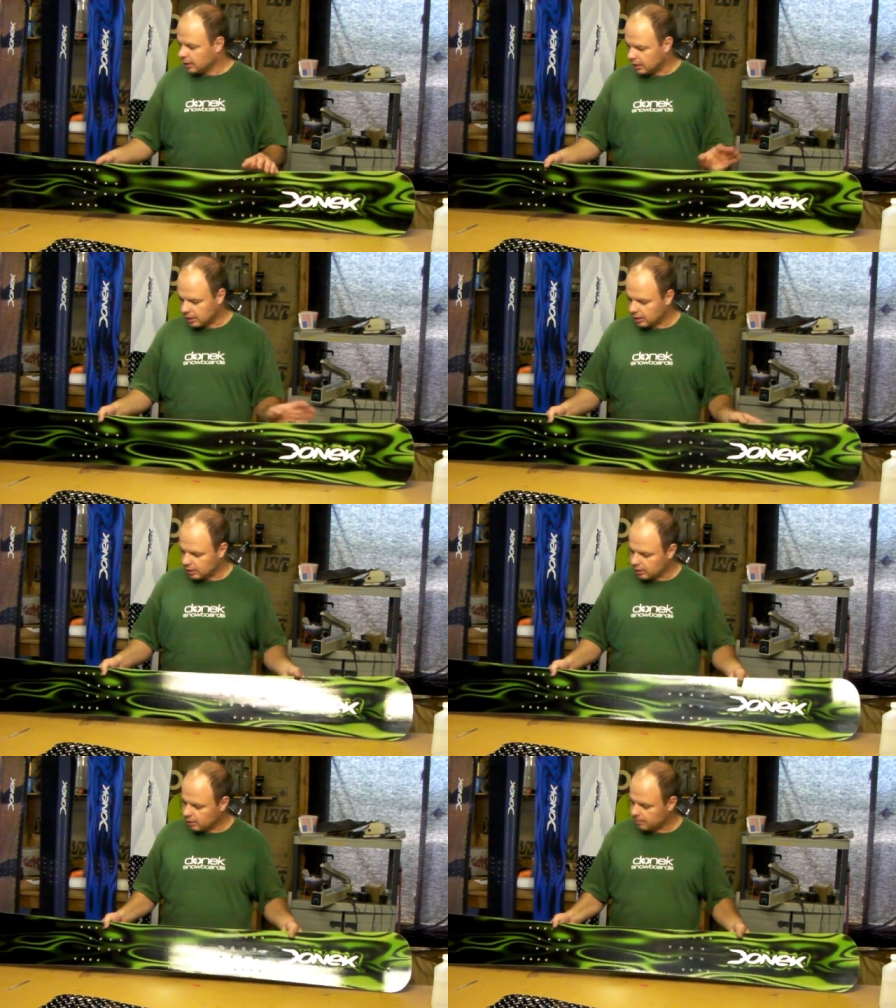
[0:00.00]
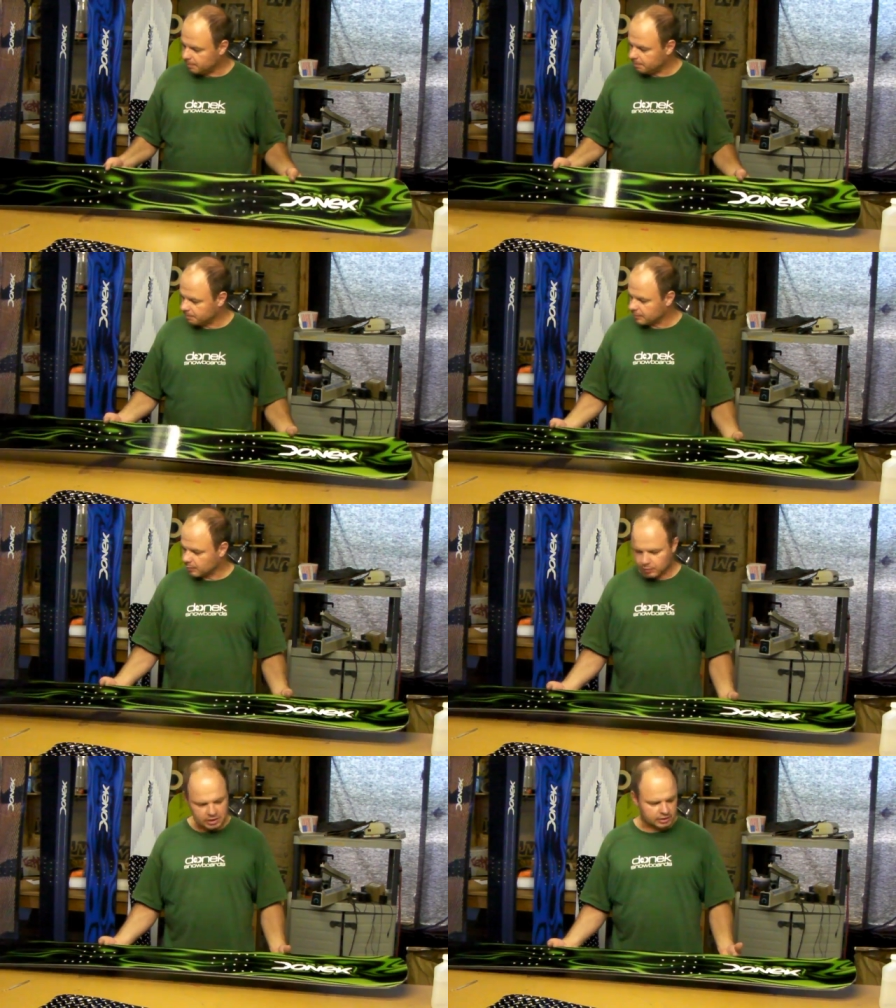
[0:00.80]

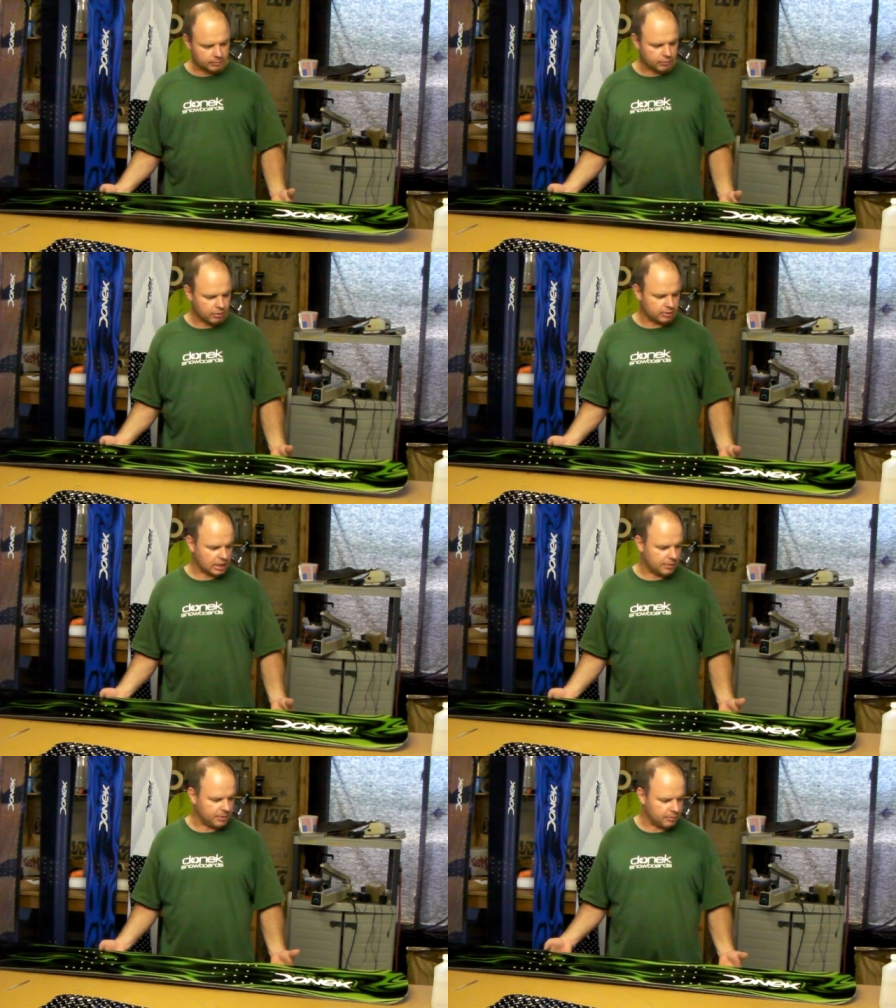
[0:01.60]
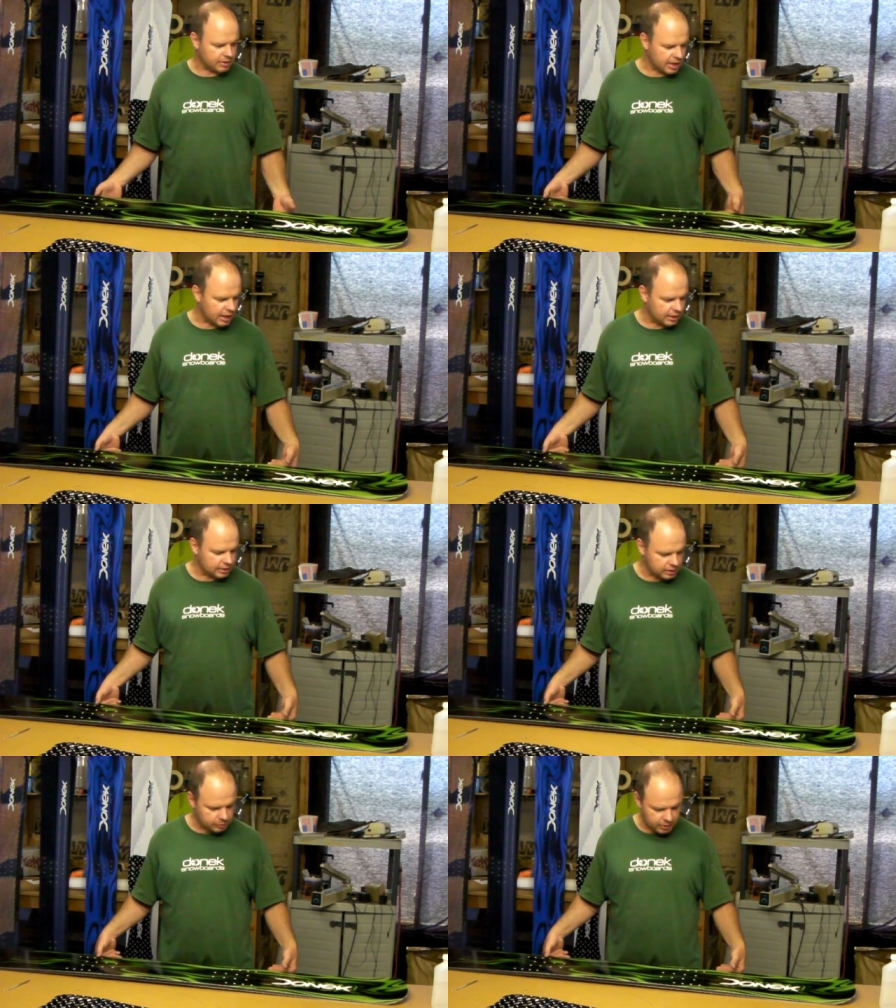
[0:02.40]
We did some prototyping with that
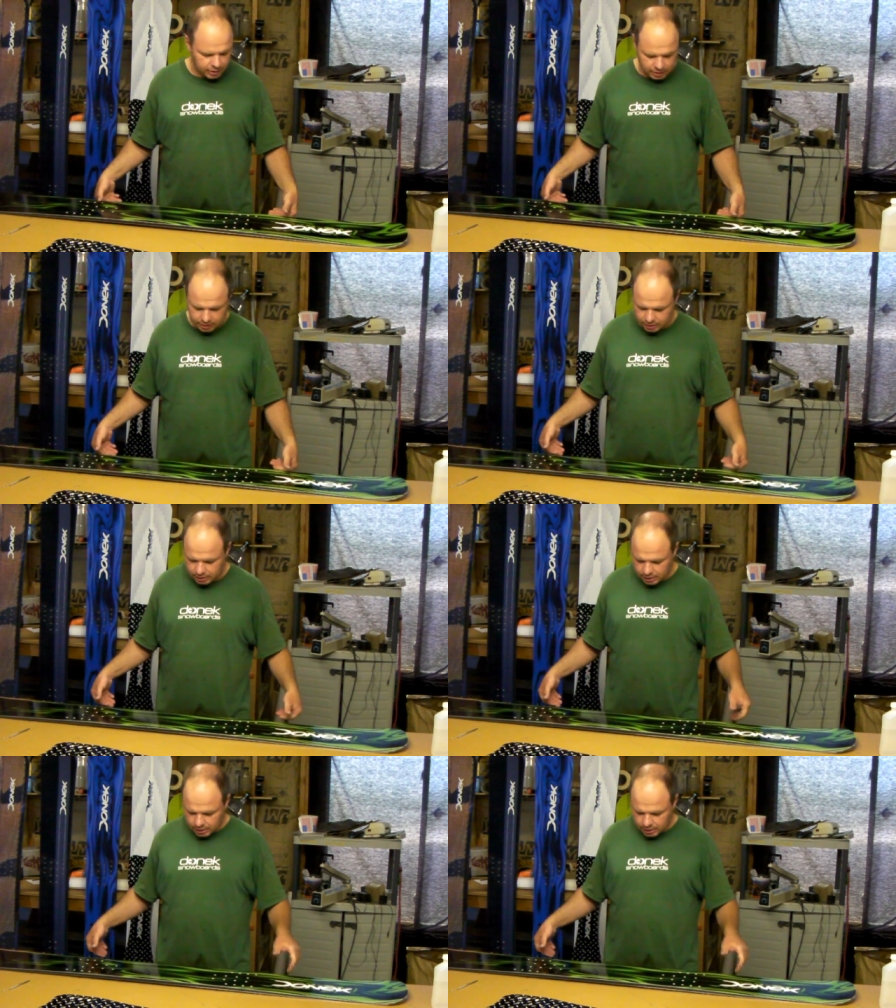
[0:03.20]
this spring and